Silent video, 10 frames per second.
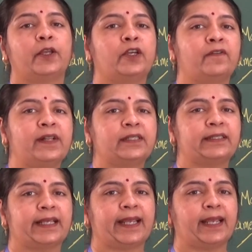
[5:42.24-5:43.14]
You will
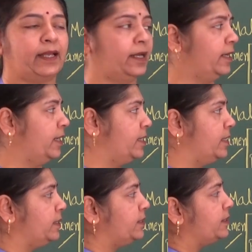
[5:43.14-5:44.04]
see
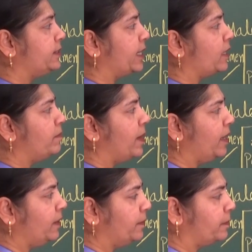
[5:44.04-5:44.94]

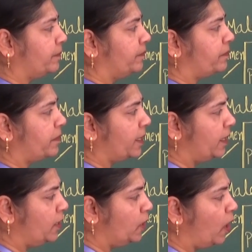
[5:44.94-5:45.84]
stigma,
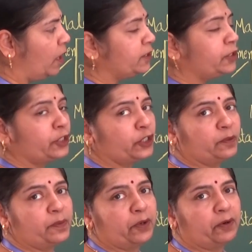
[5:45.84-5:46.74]
long
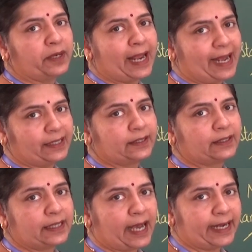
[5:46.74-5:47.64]
tube known
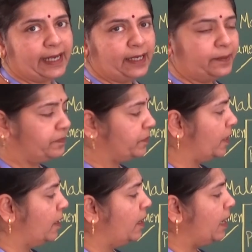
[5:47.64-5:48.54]
as style,
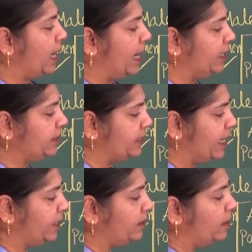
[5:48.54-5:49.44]
and
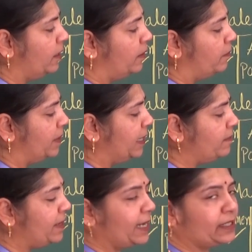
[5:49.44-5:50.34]
then
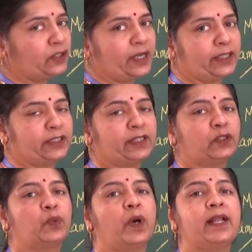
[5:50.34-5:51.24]
bulb-like structure,
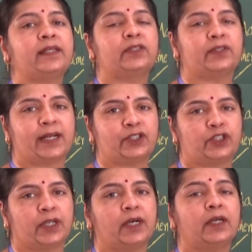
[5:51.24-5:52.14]
swollen
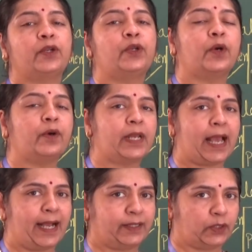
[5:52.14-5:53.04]
structure known
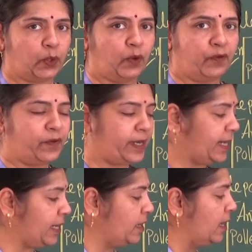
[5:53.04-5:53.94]
as
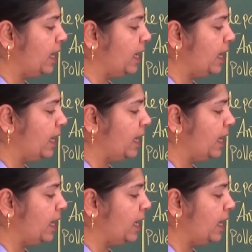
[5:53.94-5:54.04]
ovary,